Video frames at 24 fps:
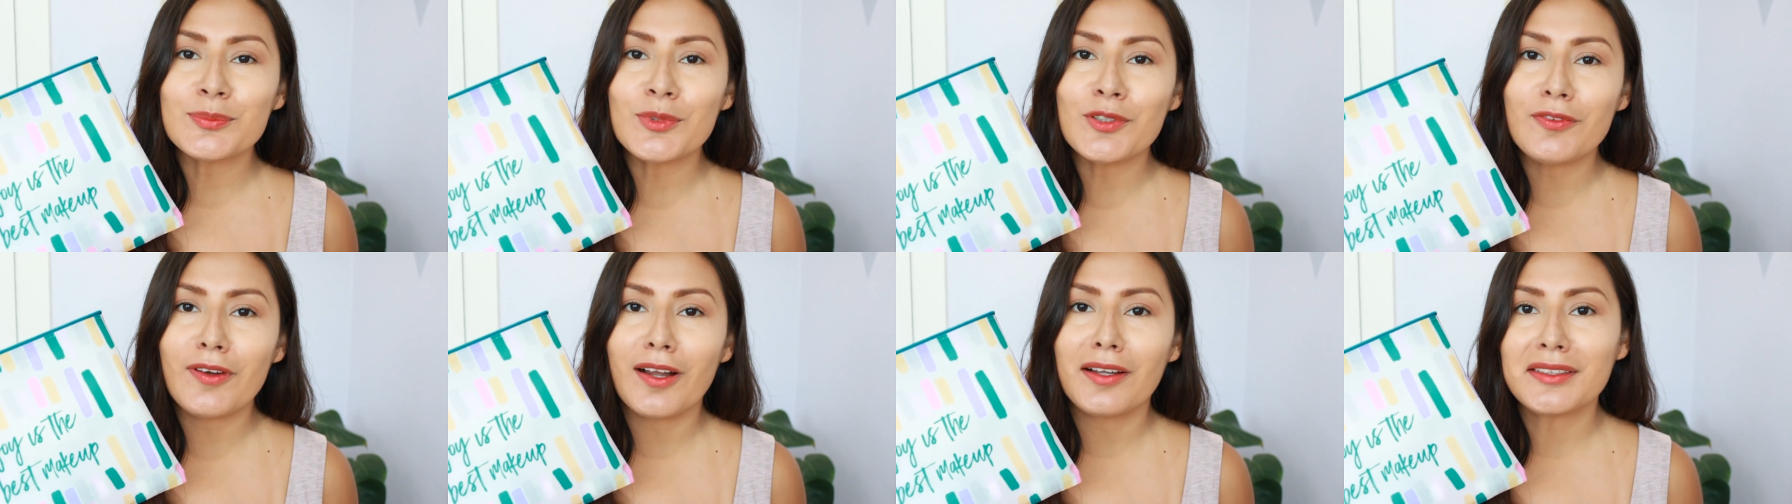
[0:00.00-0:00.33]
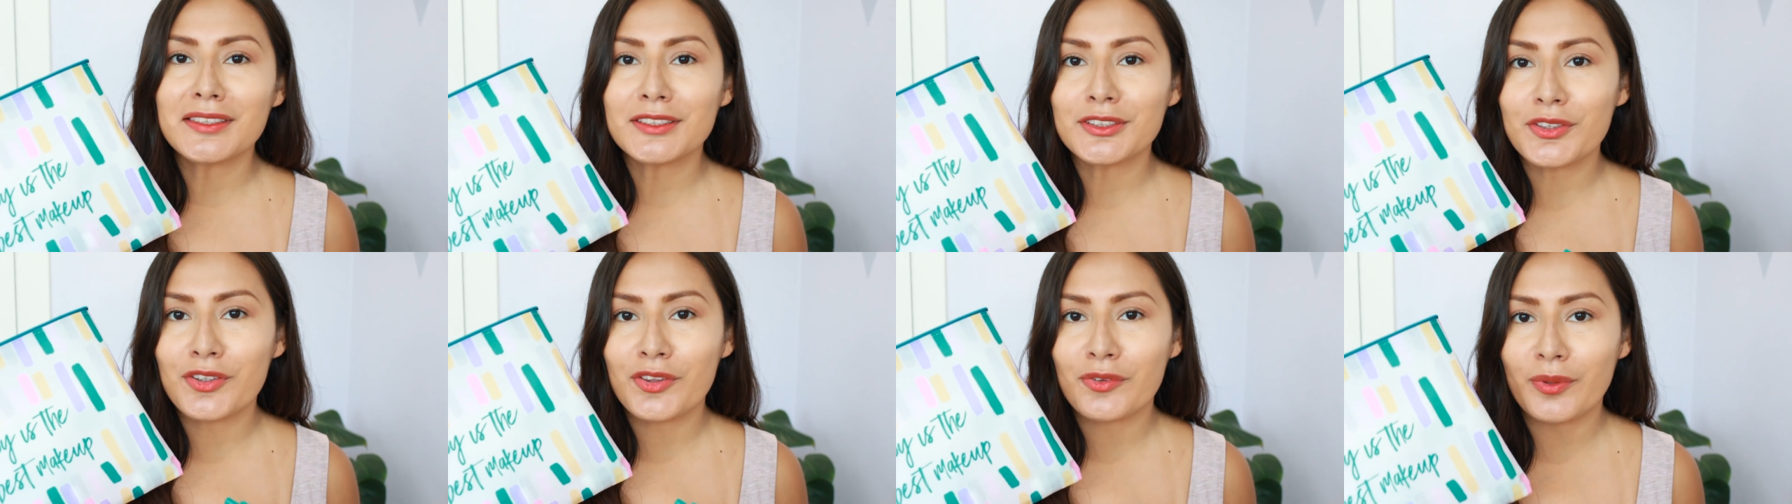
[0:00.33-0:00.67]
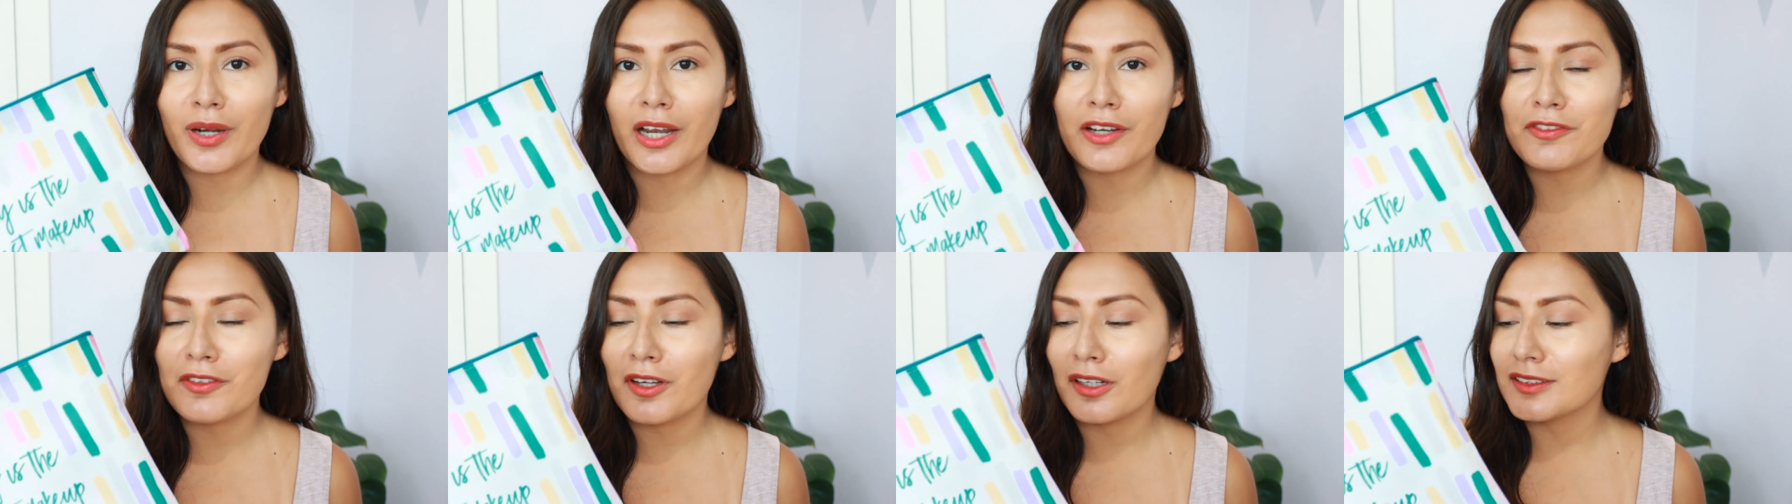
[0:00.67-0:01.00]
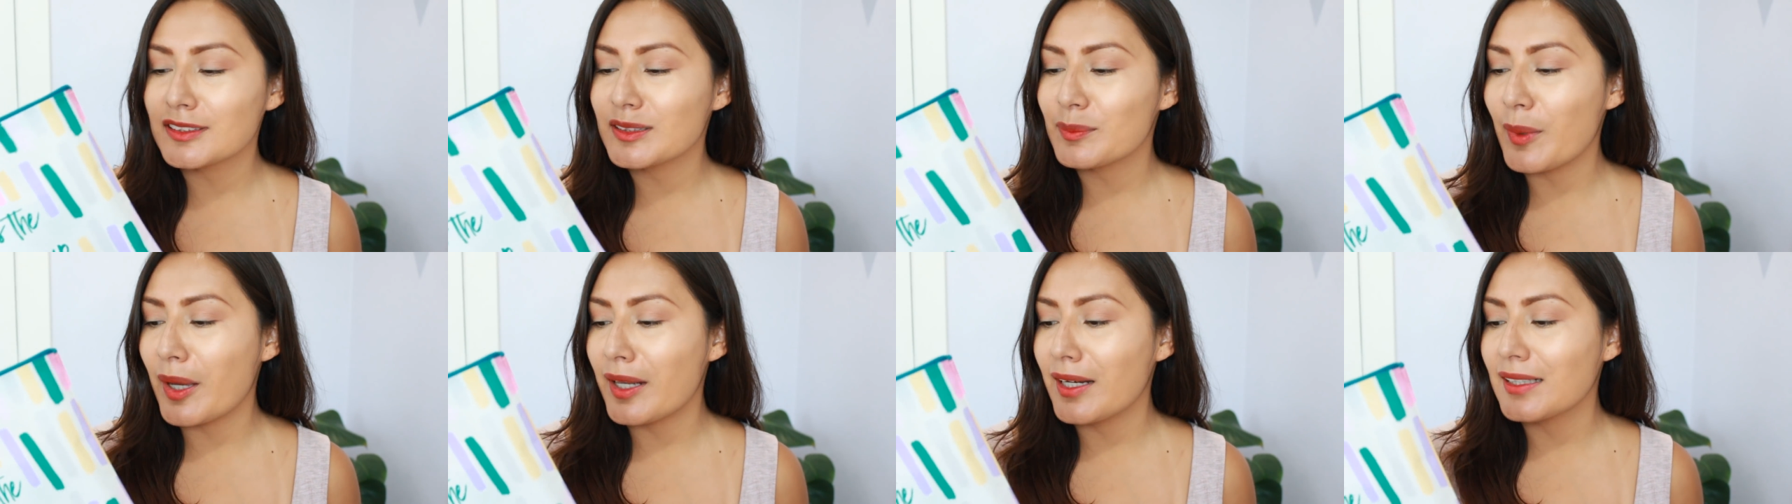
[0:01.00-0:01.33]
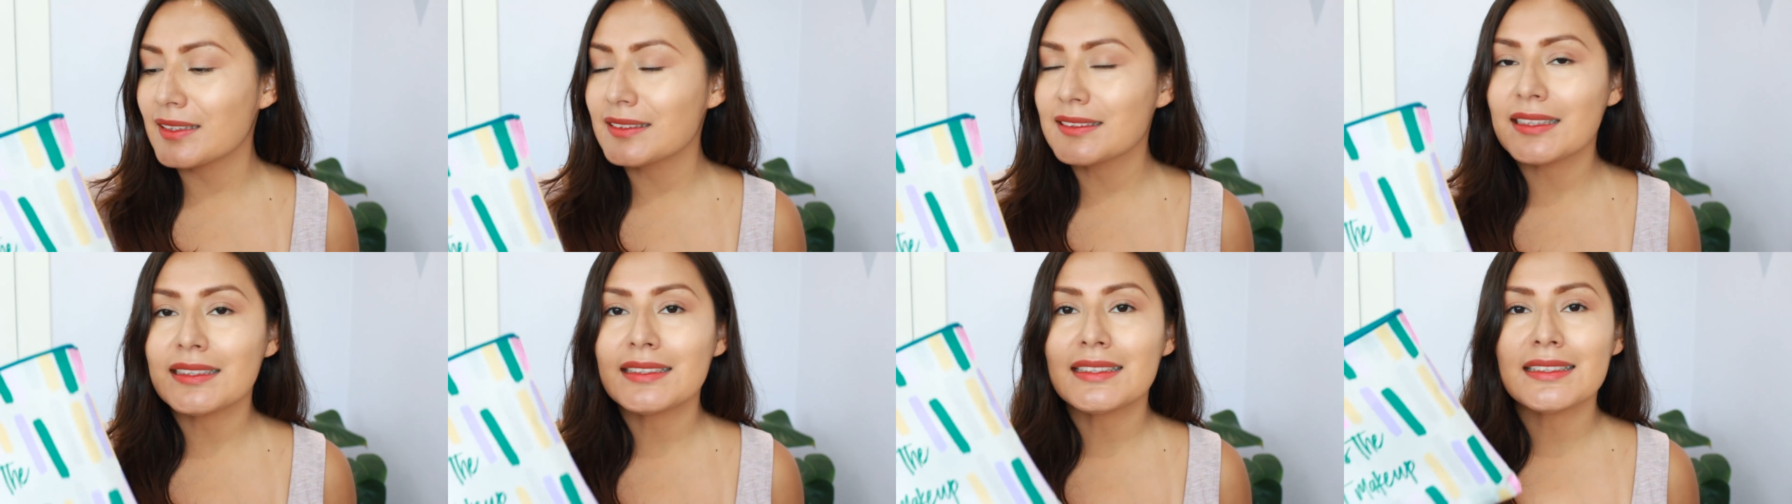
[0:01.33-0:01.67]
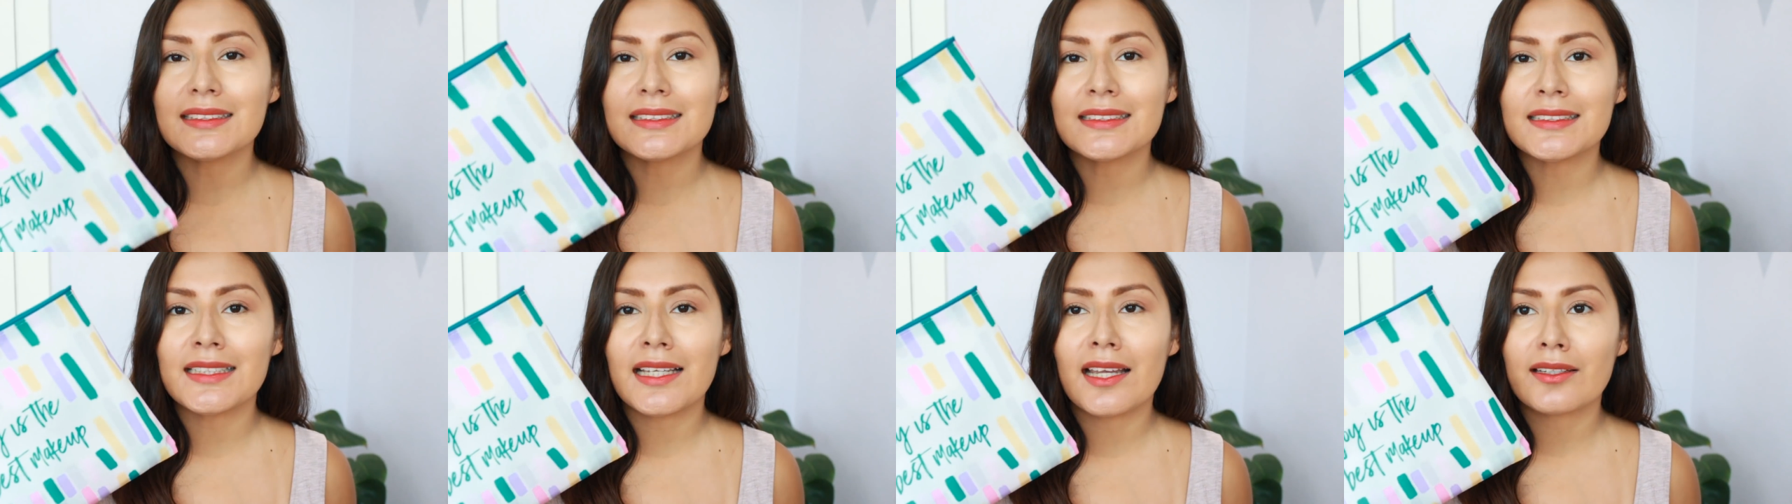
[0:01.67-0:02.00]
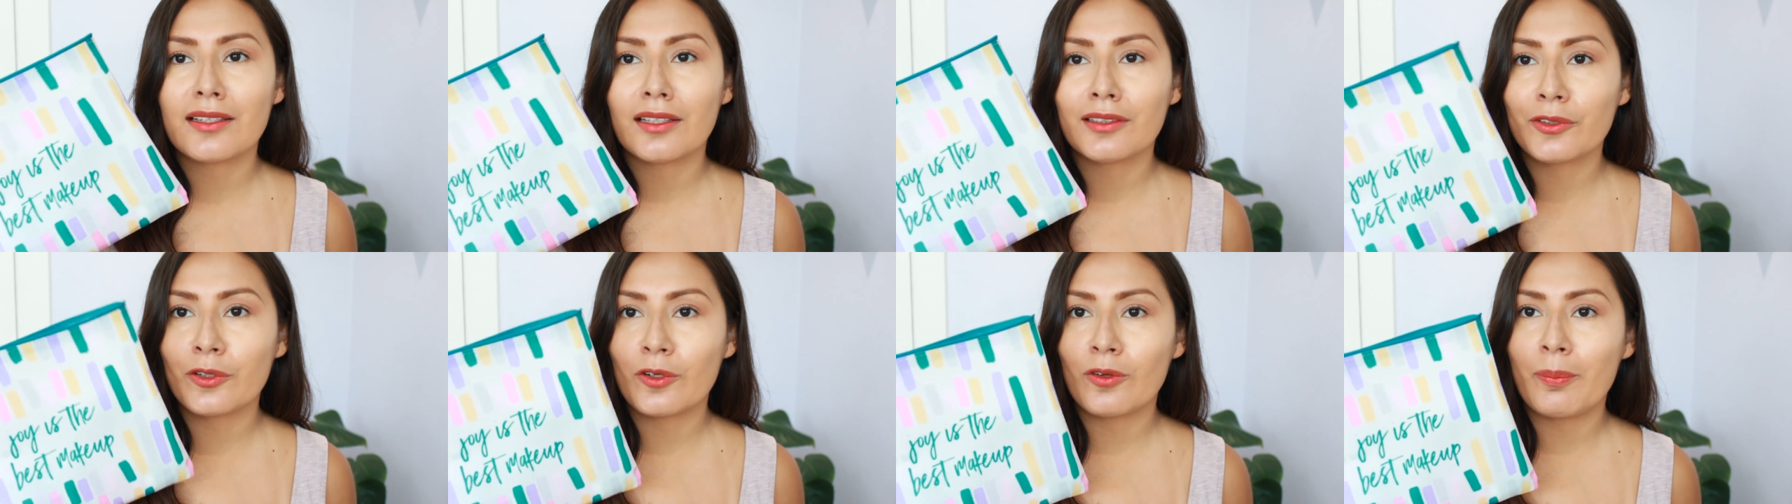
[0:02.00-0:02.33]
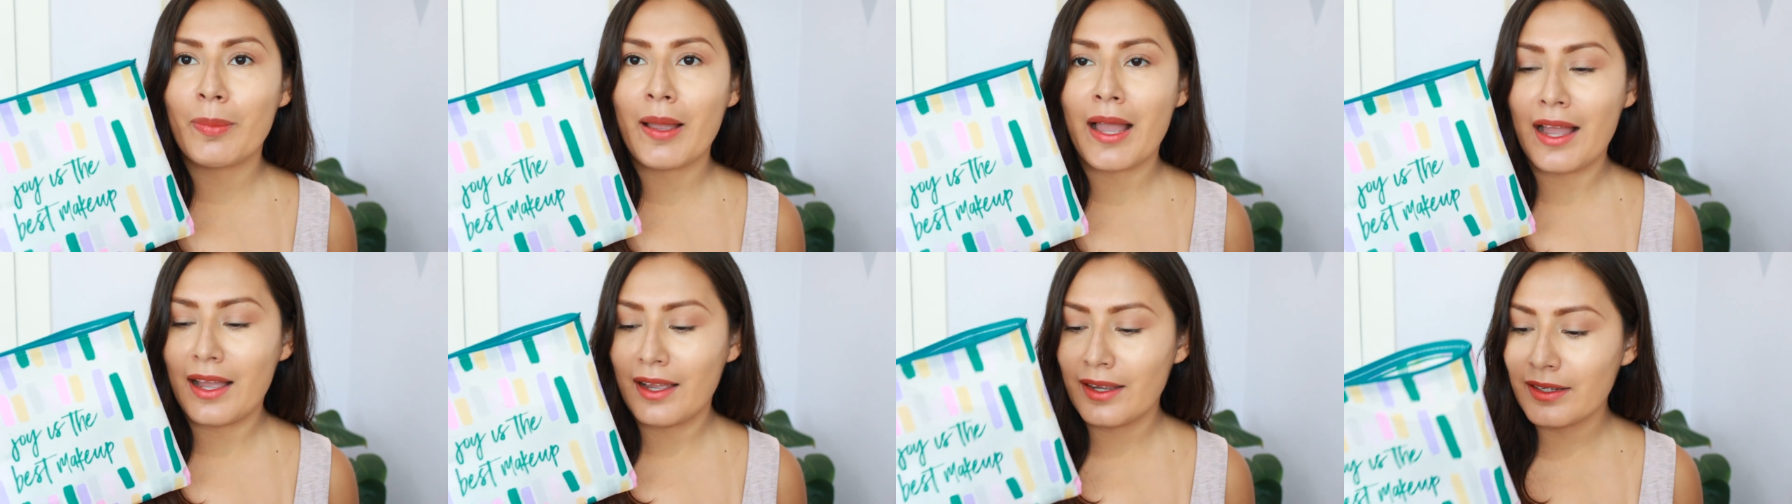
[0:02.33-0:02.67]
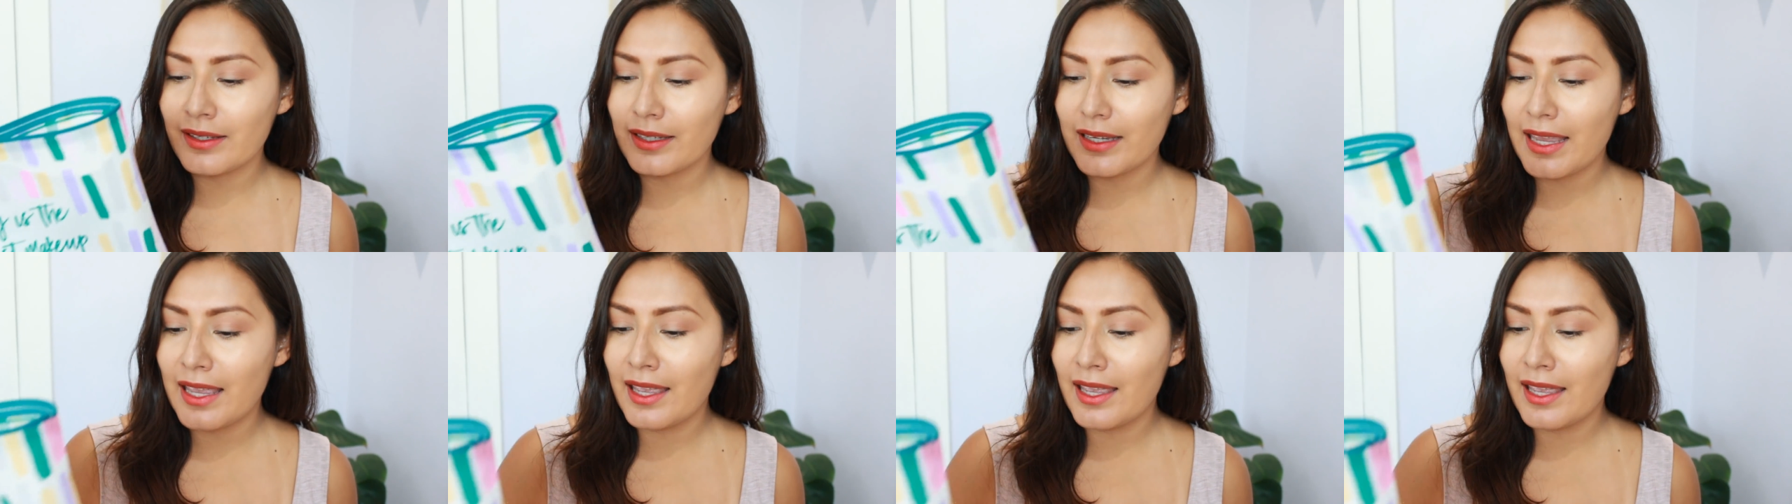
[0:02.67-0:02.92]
move on to Thrive Cosmetics. They did send a little bag,